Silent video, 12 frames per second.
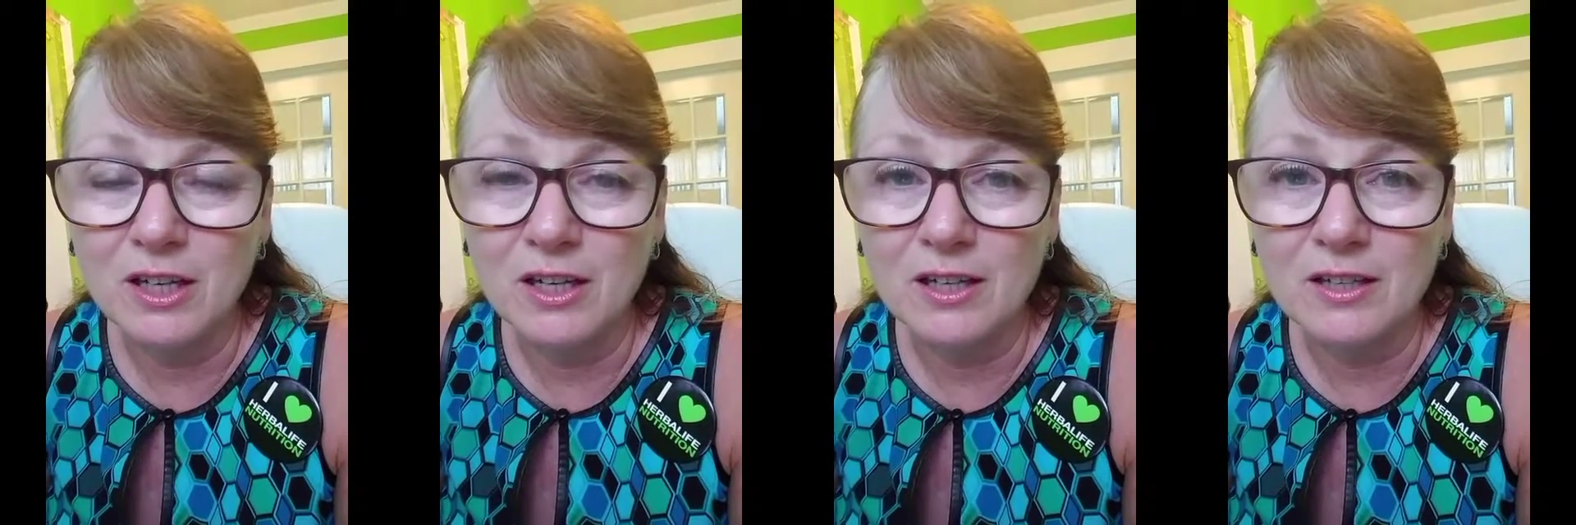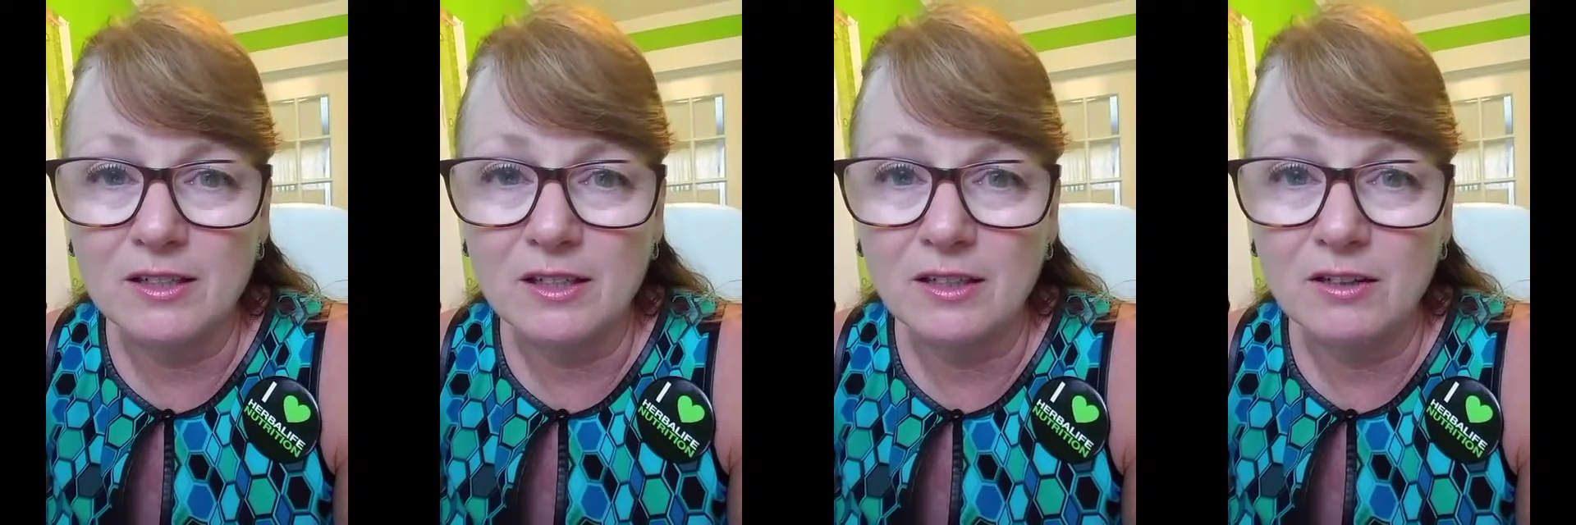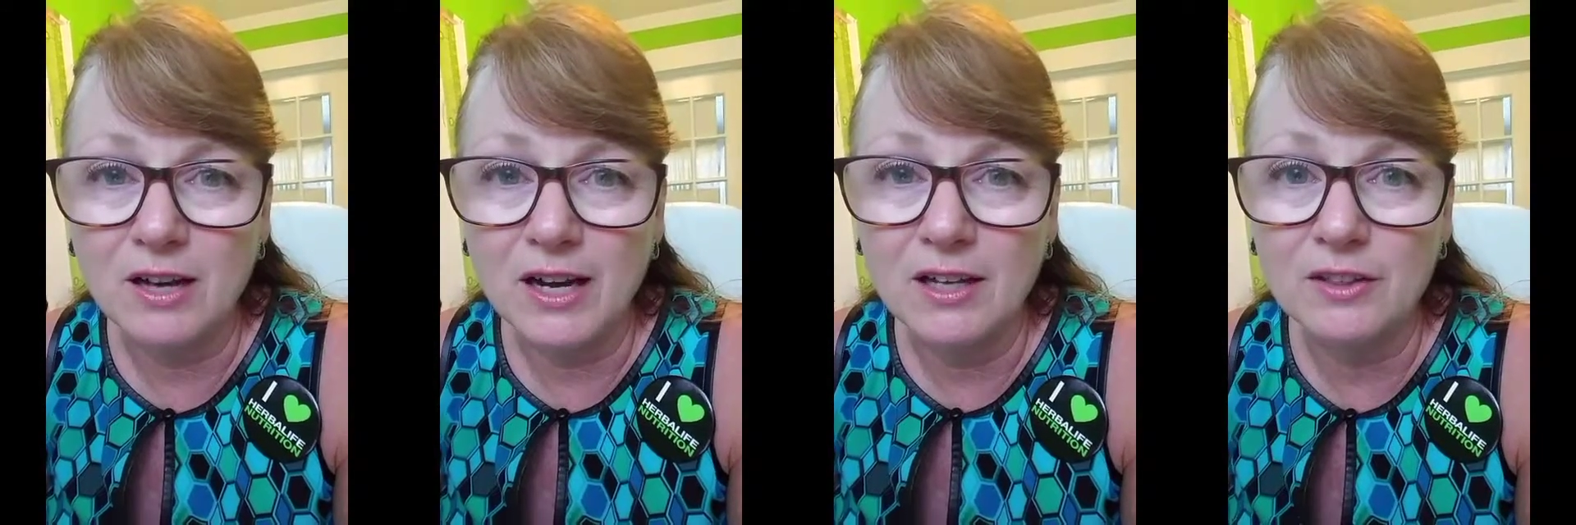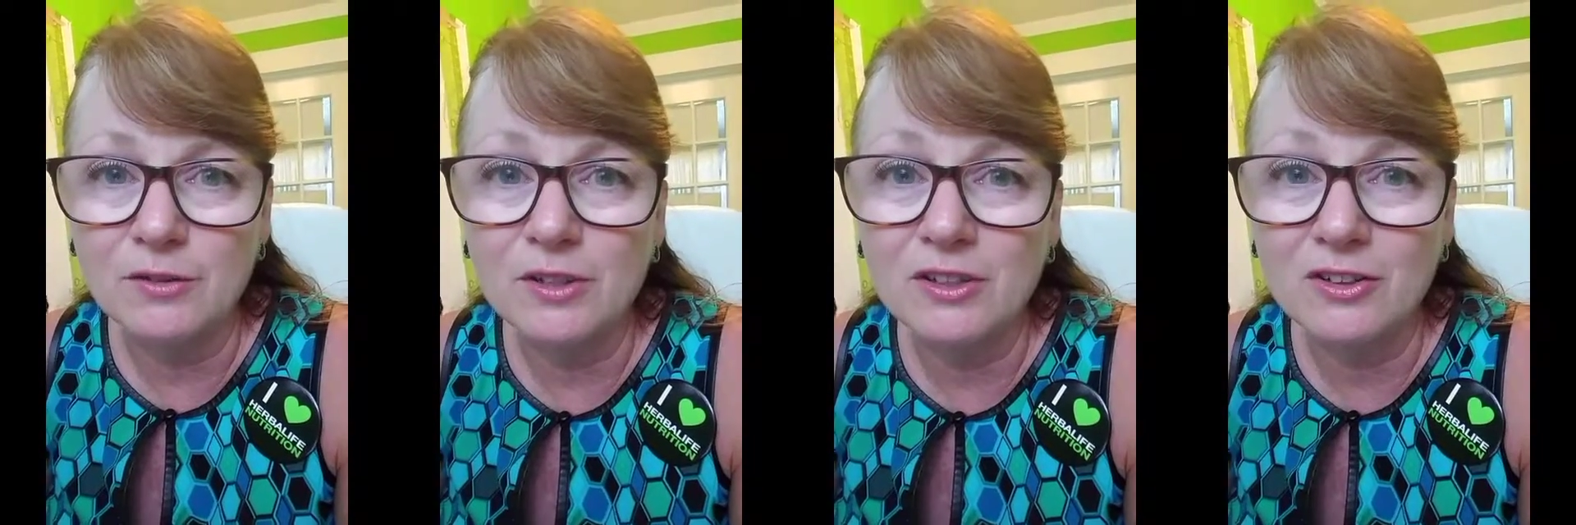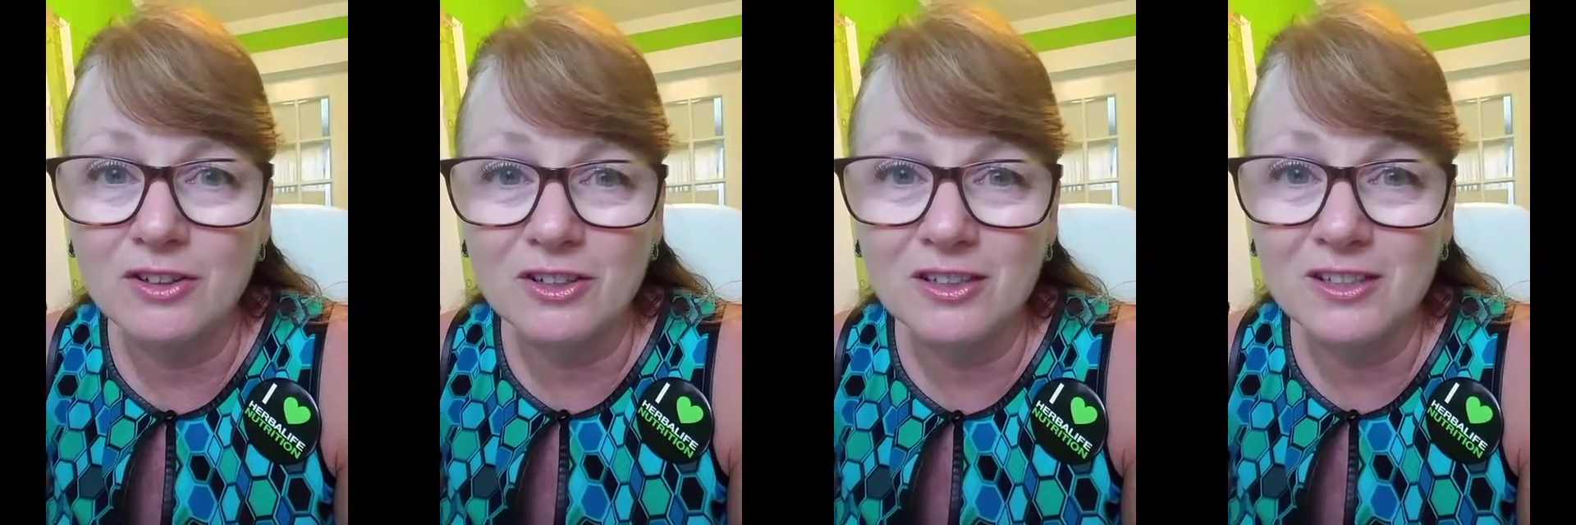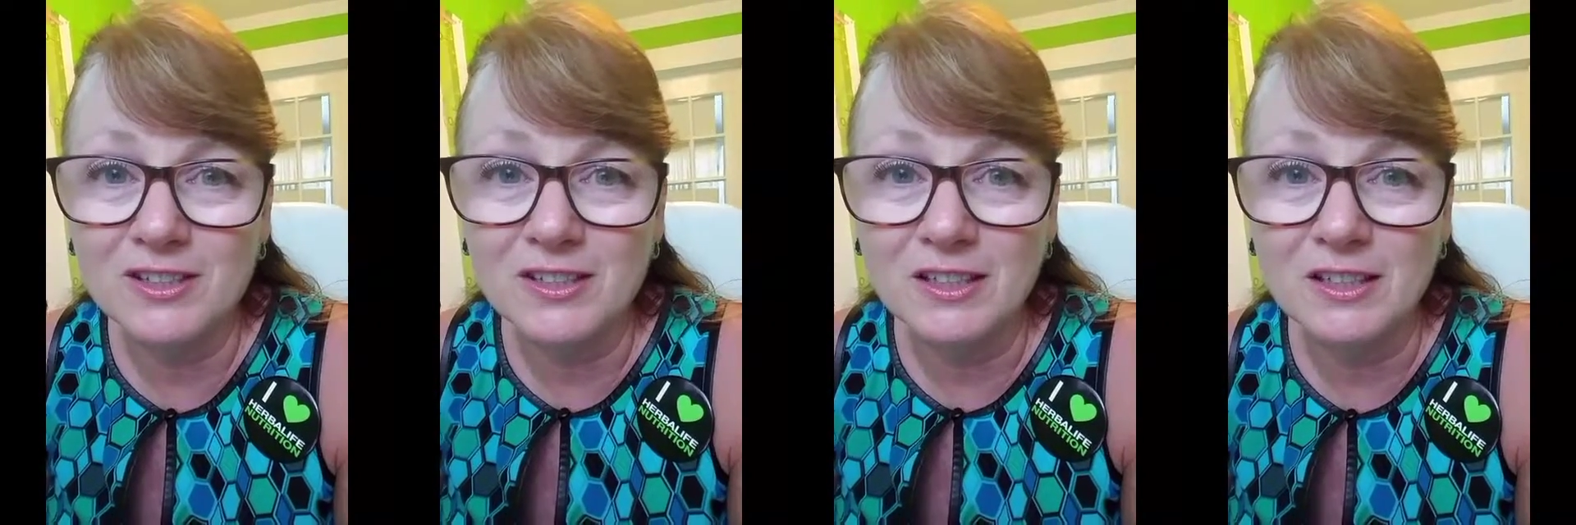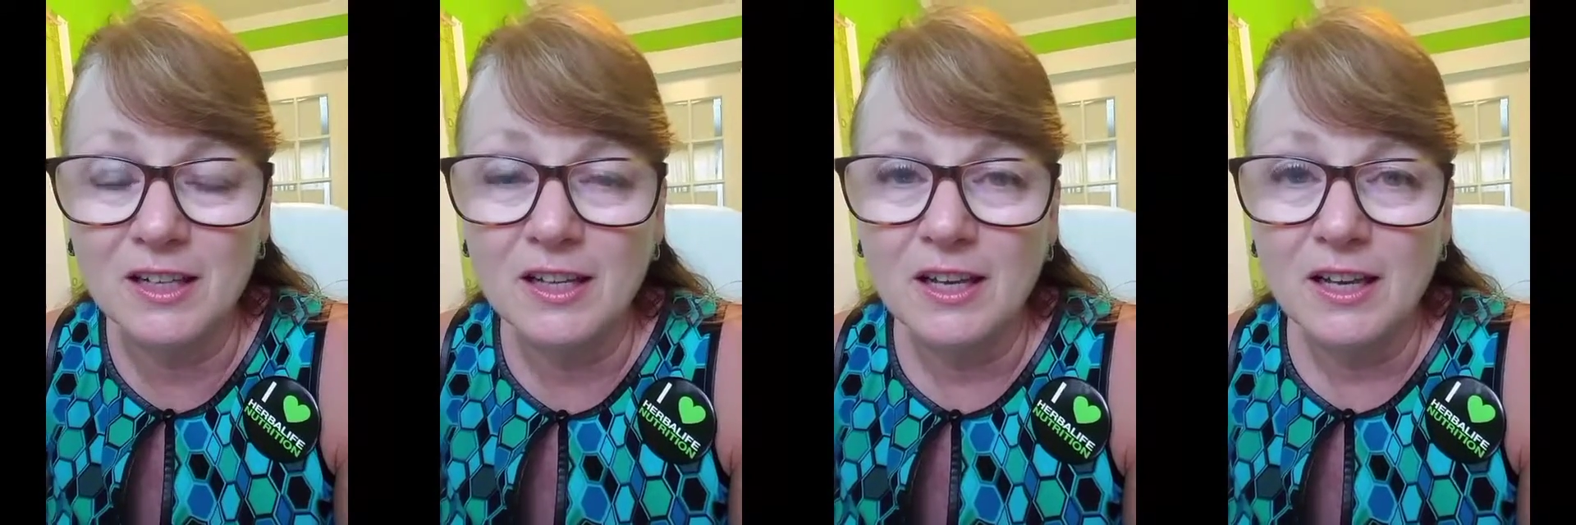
And, you know, I had three little girls and